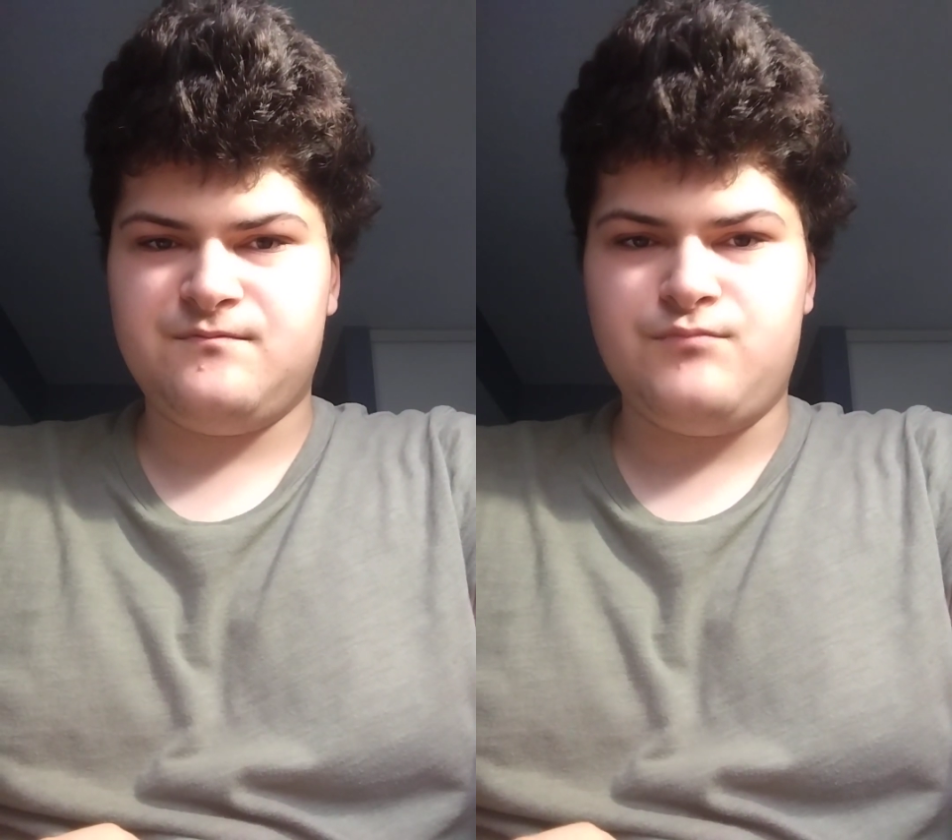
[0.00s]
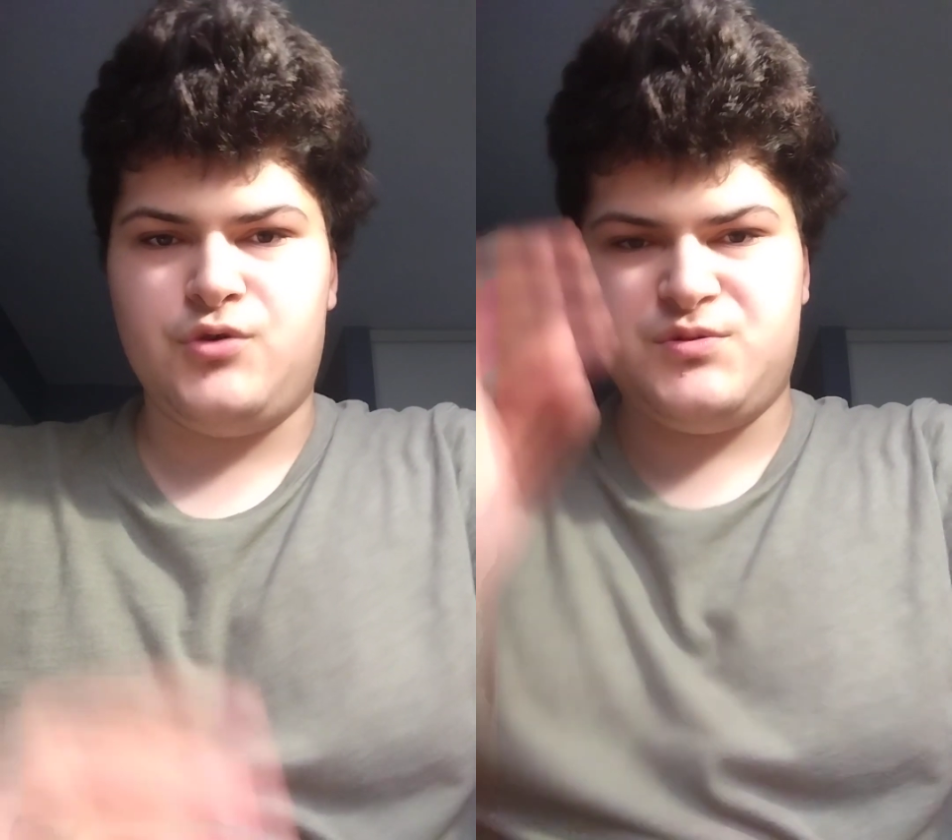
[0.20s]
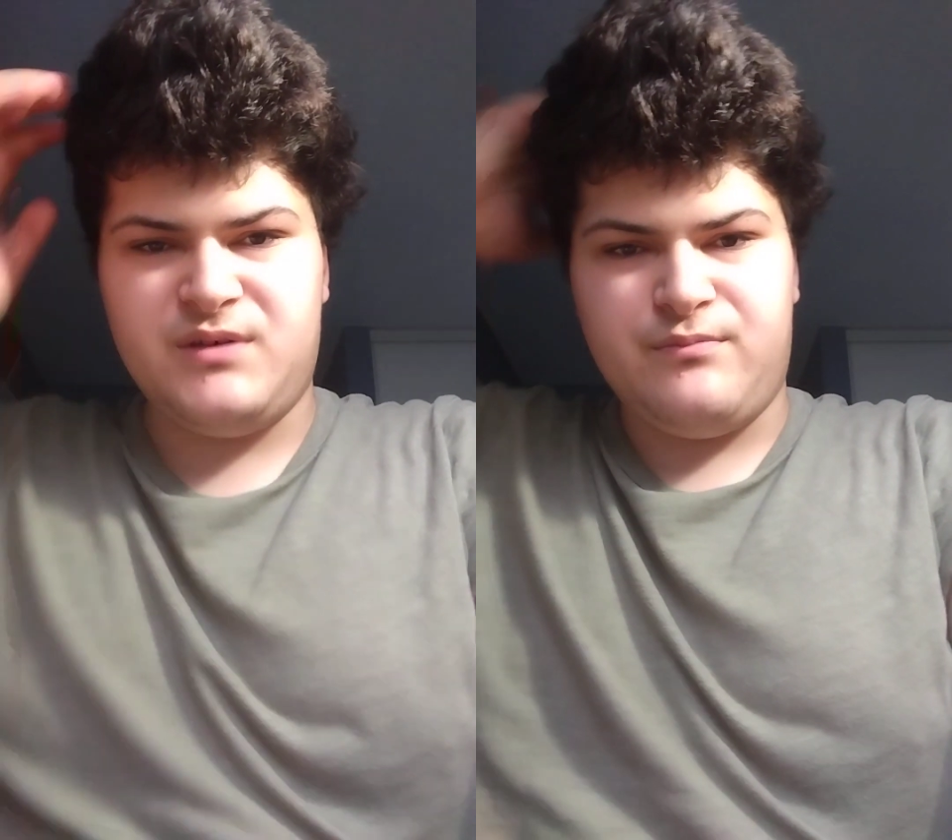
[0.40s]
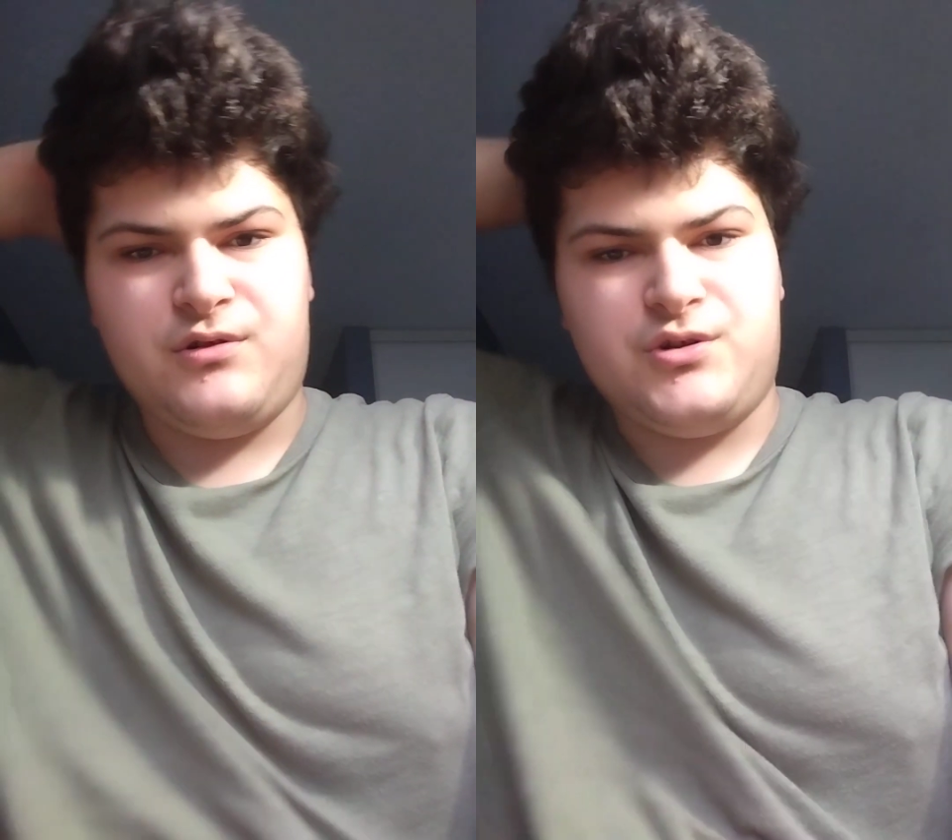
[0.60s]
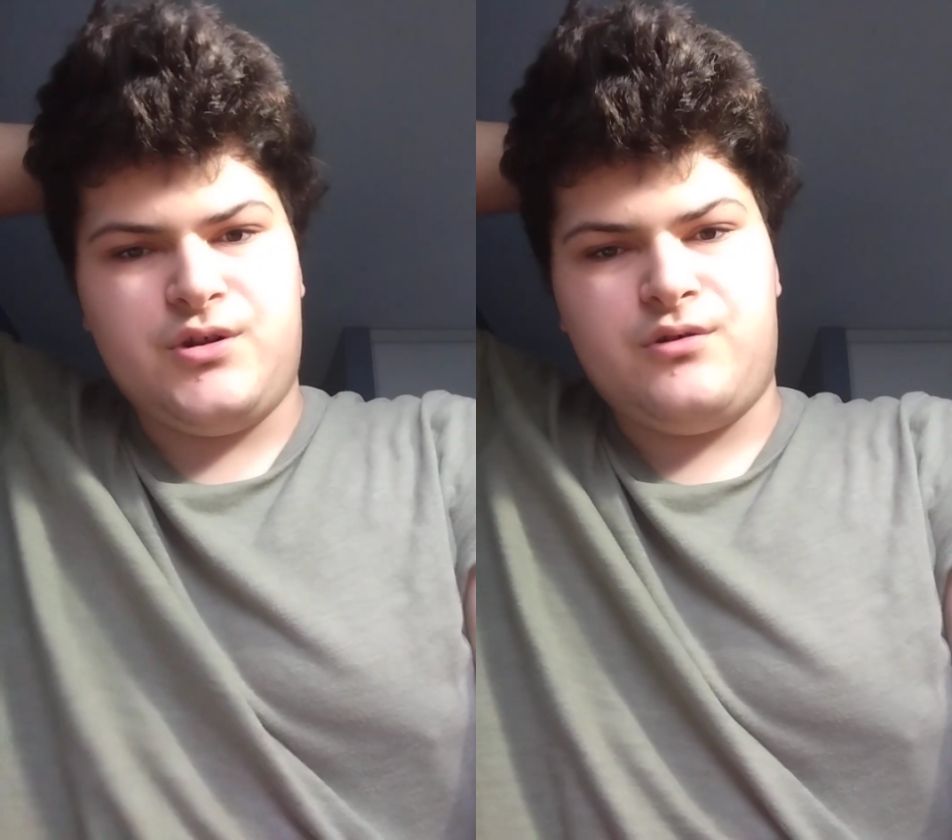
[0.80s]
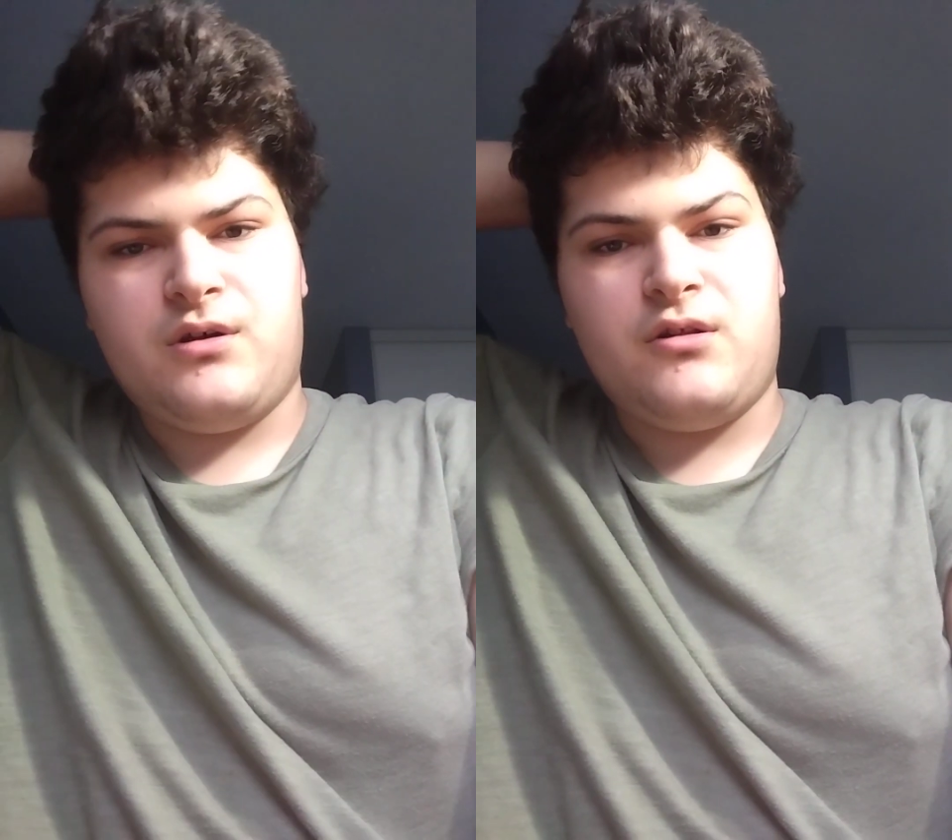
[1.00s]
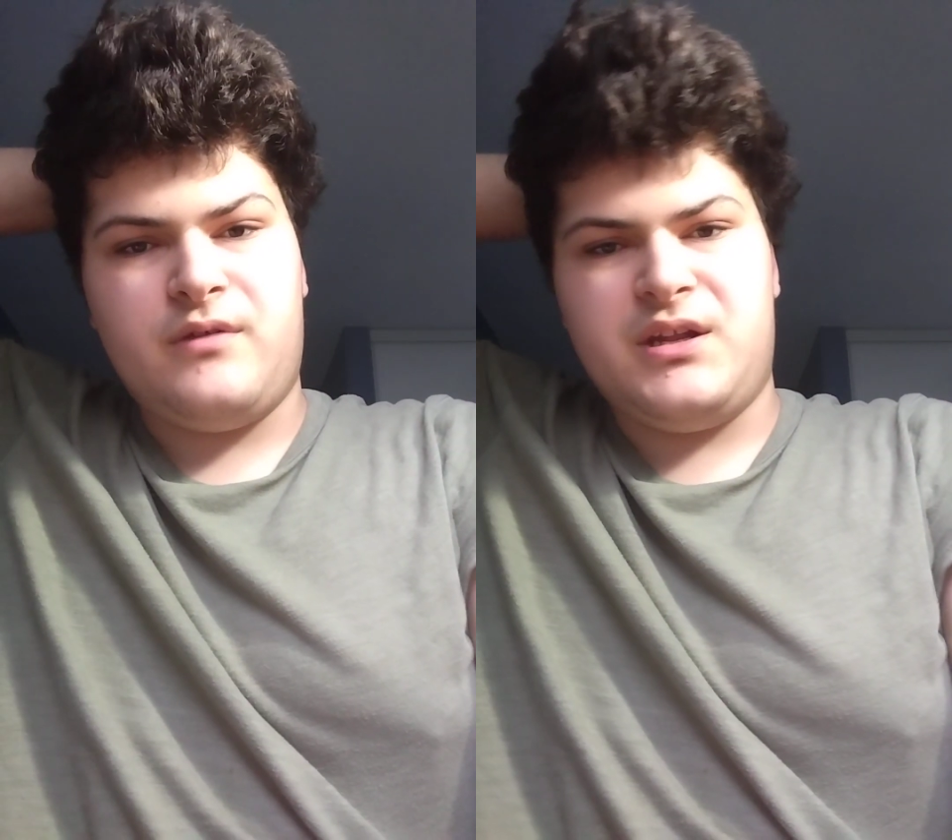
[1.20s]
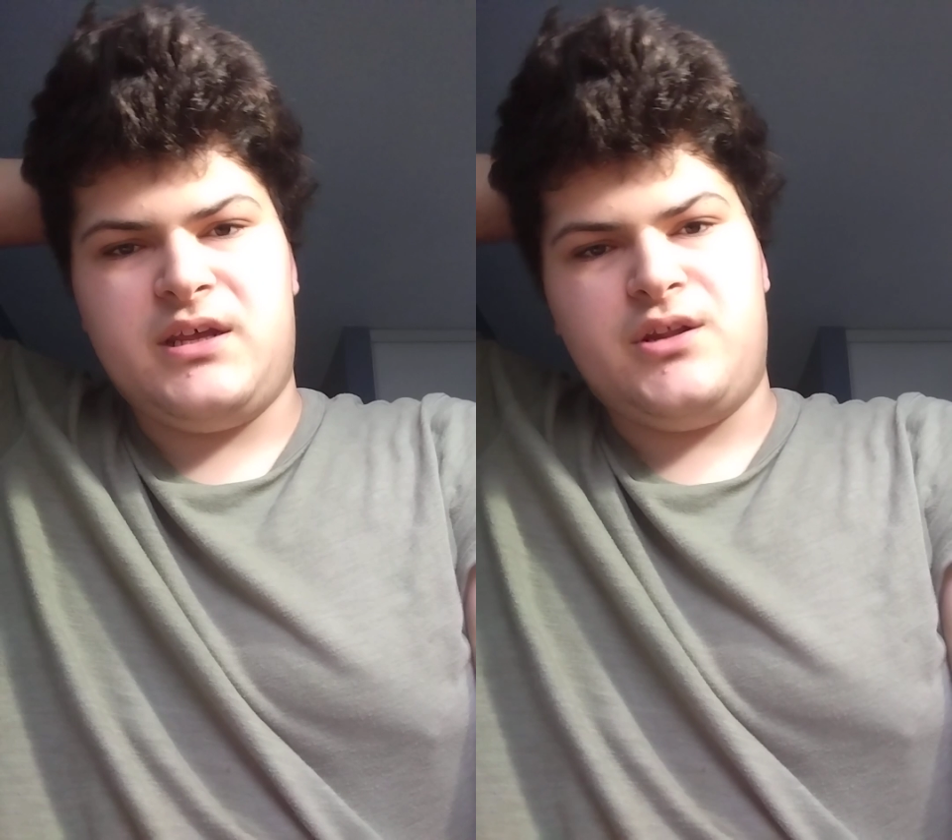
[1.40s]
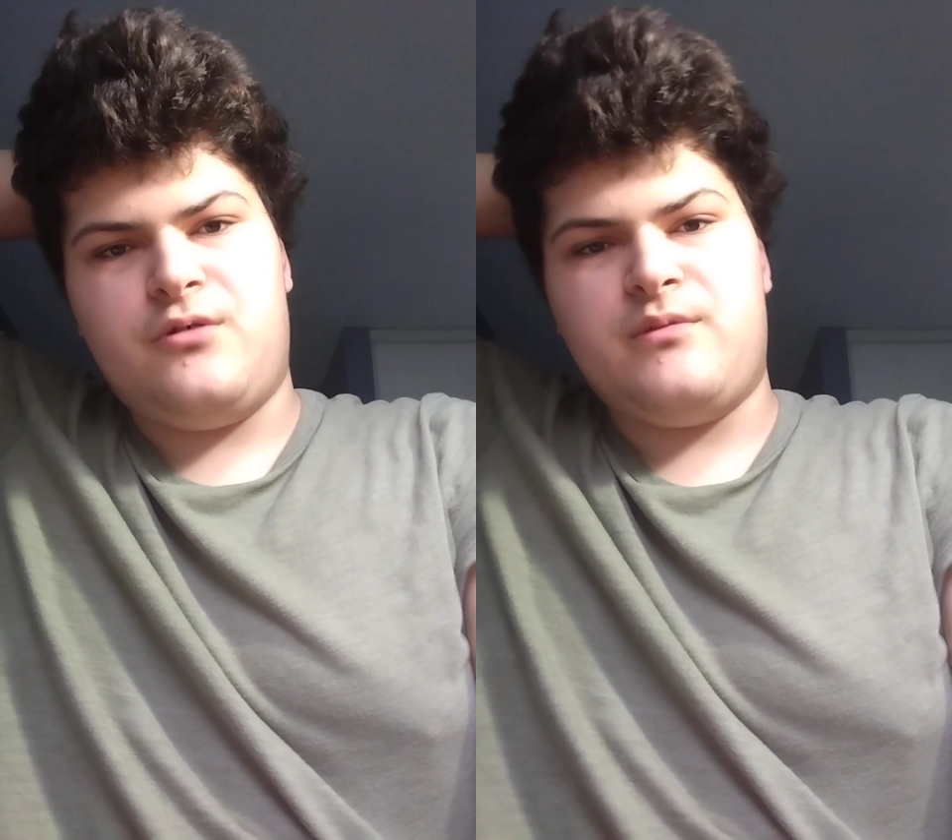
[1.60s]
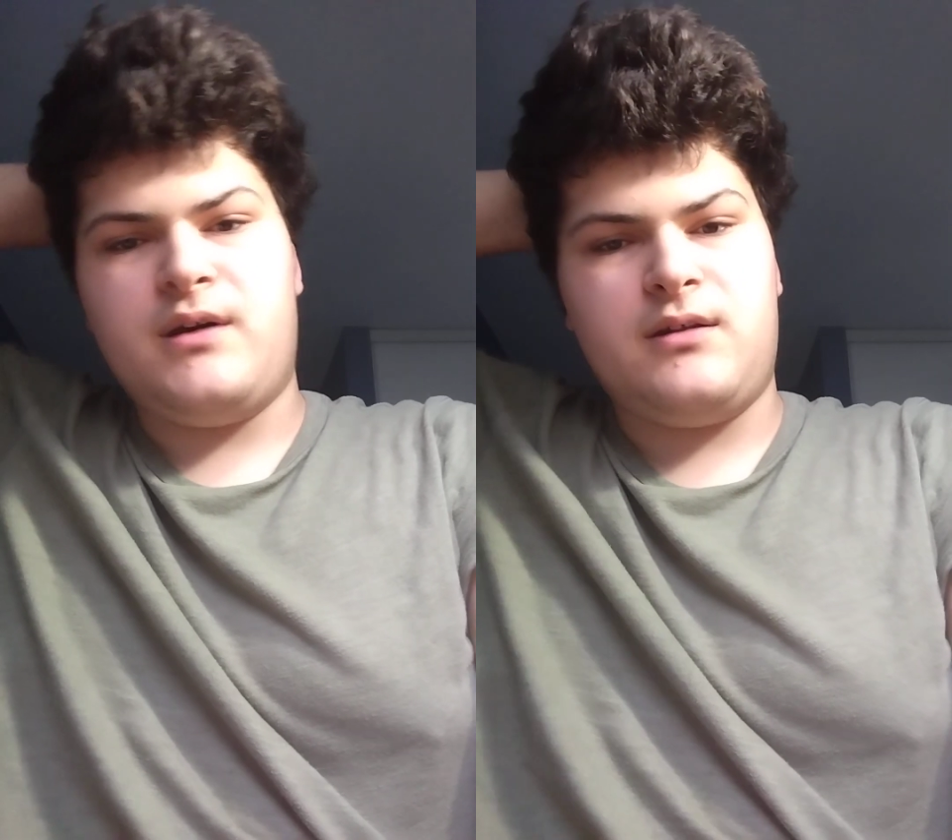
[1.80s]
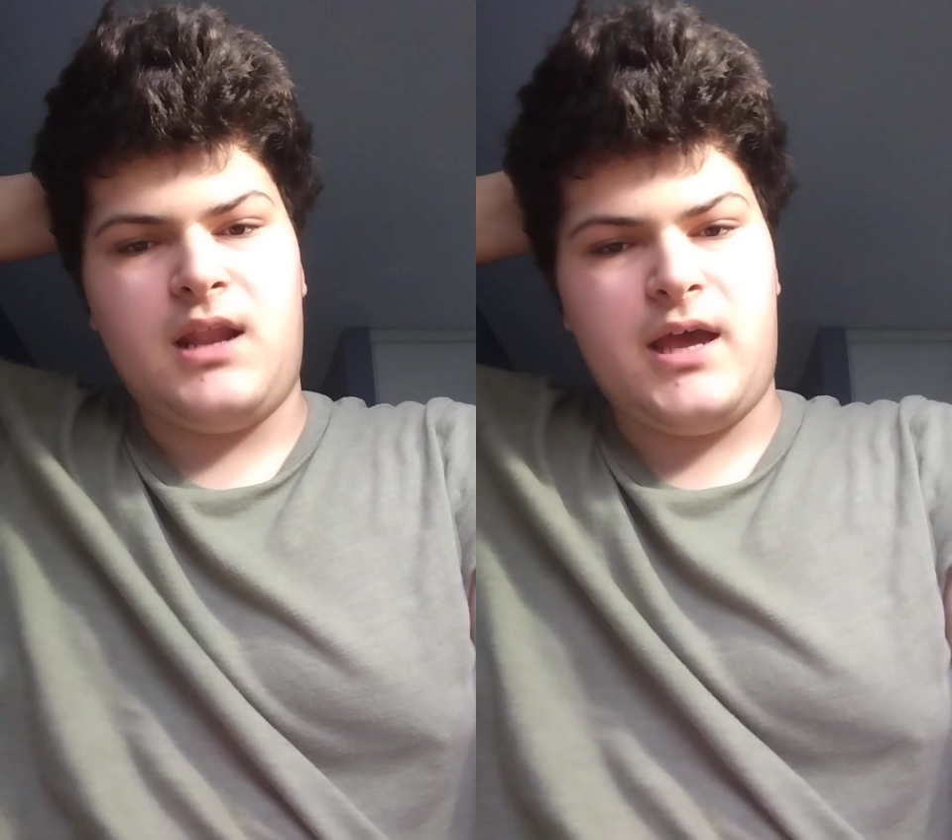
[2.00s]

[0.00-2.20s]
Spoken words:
most people don't already know about,